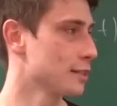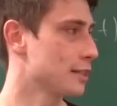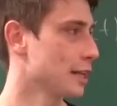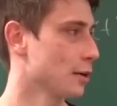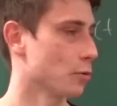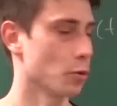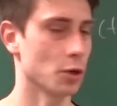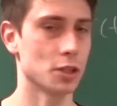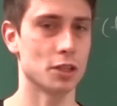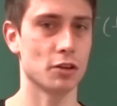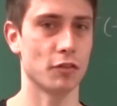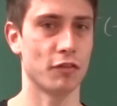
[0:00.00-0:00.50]
They
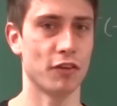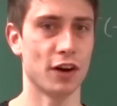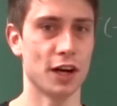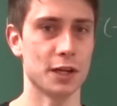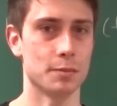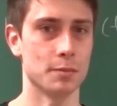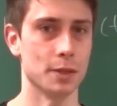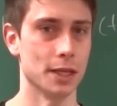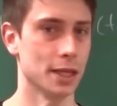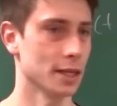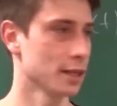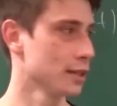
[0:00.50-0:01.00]
want to
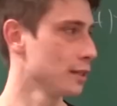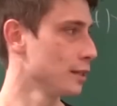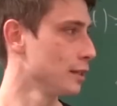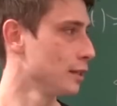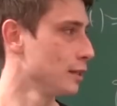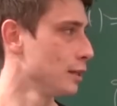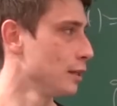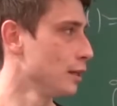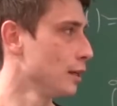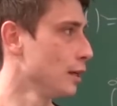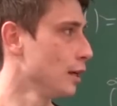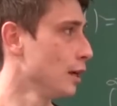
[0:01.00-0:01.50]
fight me.
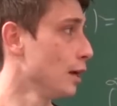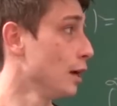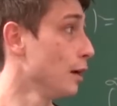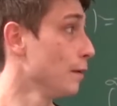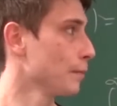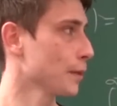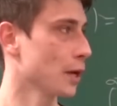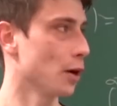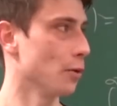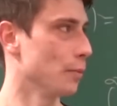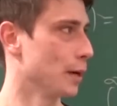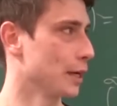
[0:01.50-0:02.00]

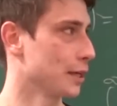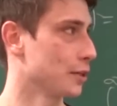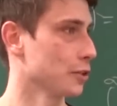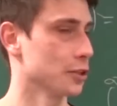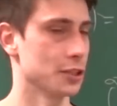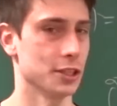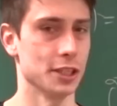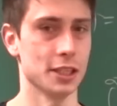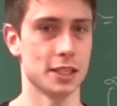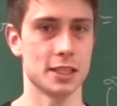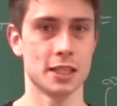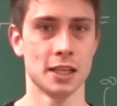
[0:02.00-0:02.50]
Oh my
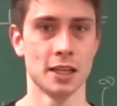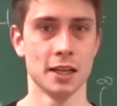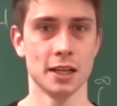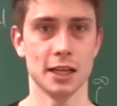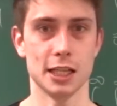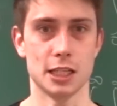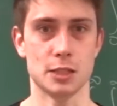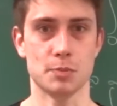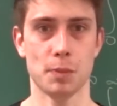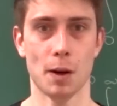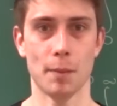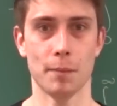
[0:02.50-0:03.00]
goodness,
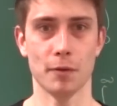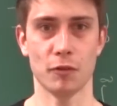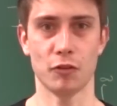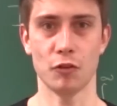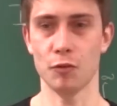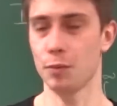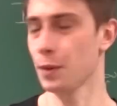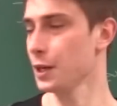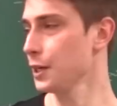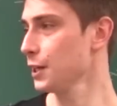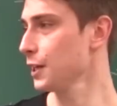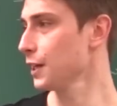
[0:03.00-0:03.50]
it's
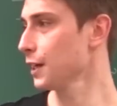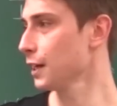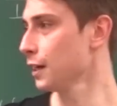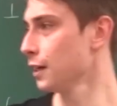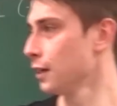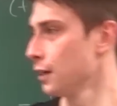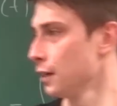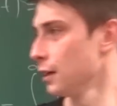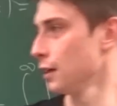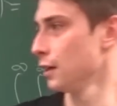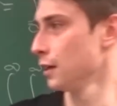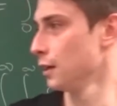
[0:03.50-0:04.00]
PapaFlammy,
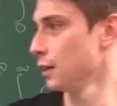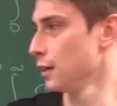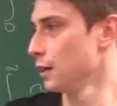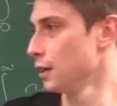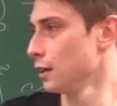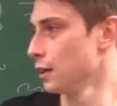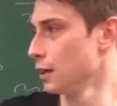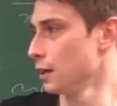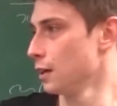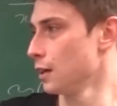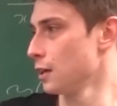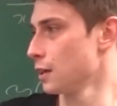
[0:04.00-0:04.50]

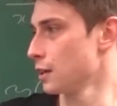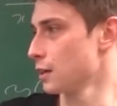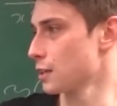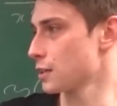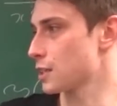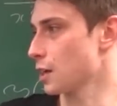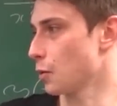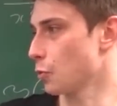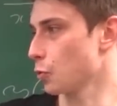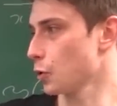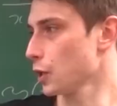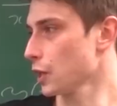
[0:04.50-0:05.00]

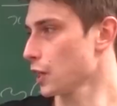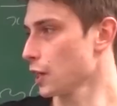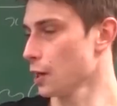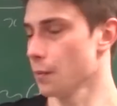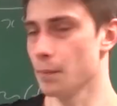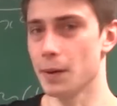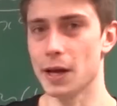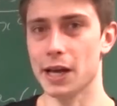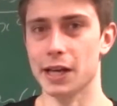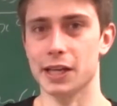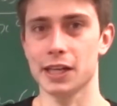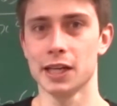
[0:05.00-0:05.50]
some weird
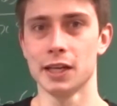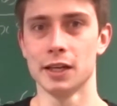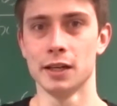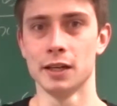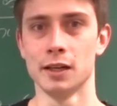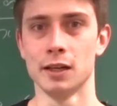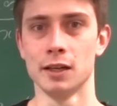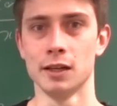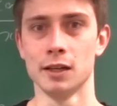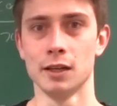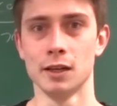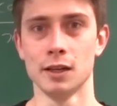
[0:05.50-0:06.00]
Lebec,
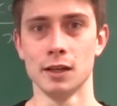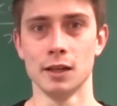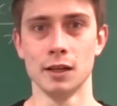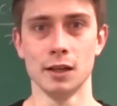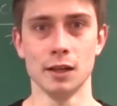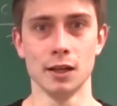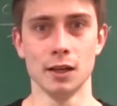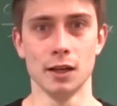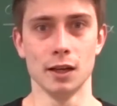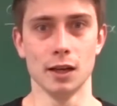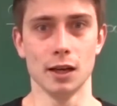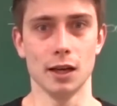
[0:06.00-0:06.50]

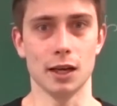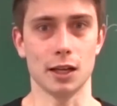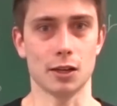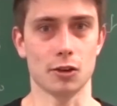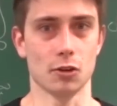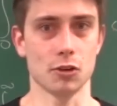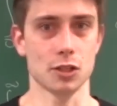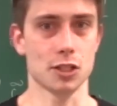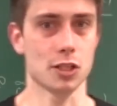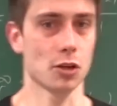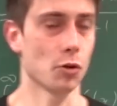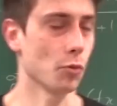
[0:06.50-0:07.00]
and
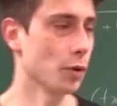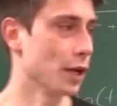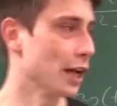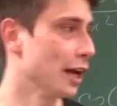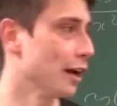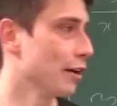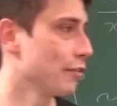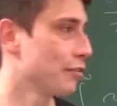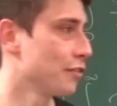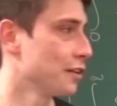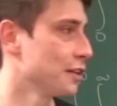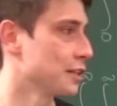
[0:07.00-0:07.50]
also we
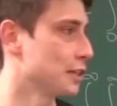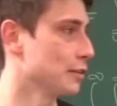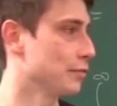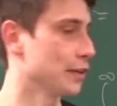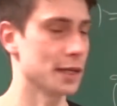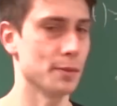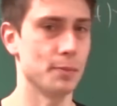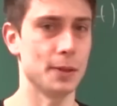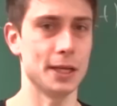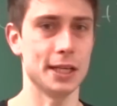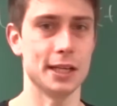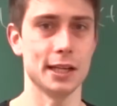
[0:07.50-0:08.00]
have the
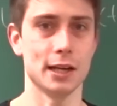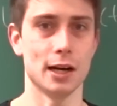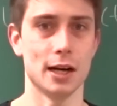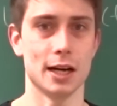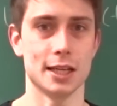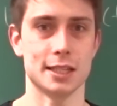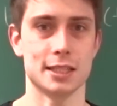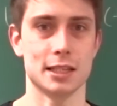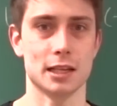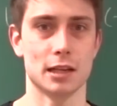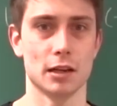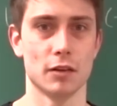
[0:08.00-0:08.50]
Wikipedia
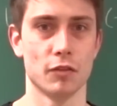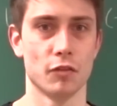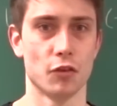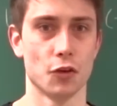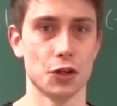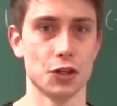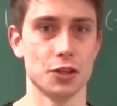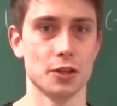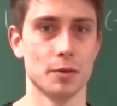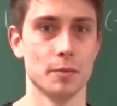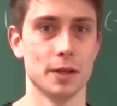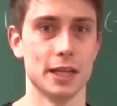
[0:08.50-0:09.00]
article for
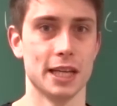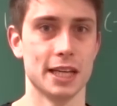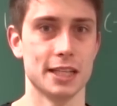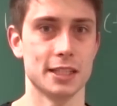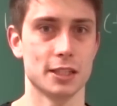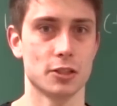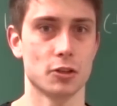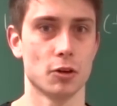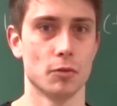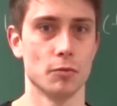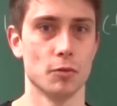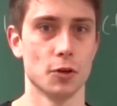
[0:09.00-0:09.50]
the
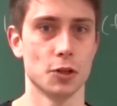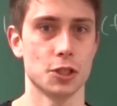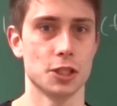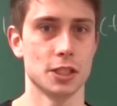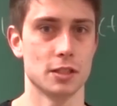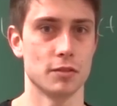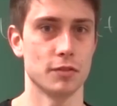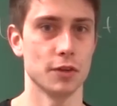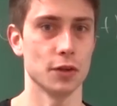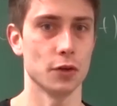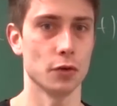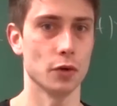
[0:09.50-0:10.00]
dominated
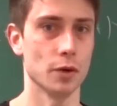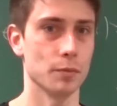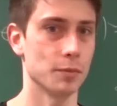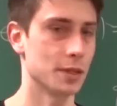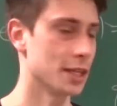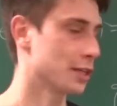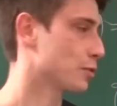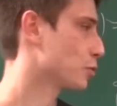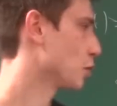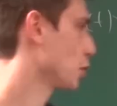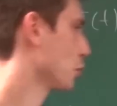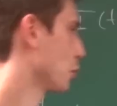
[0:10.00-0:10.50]
convergence theorem
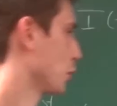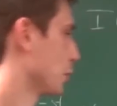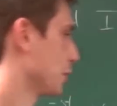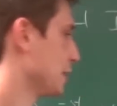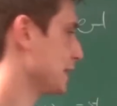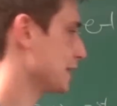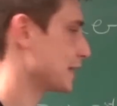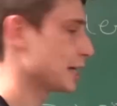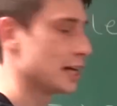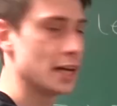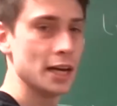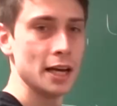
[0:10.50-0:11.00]
that we would
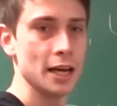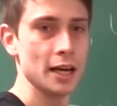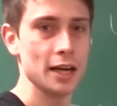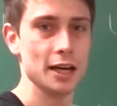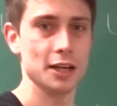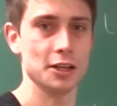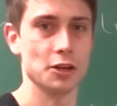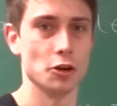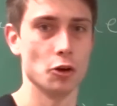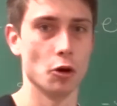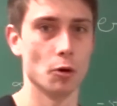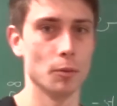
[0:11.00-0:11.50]
need in the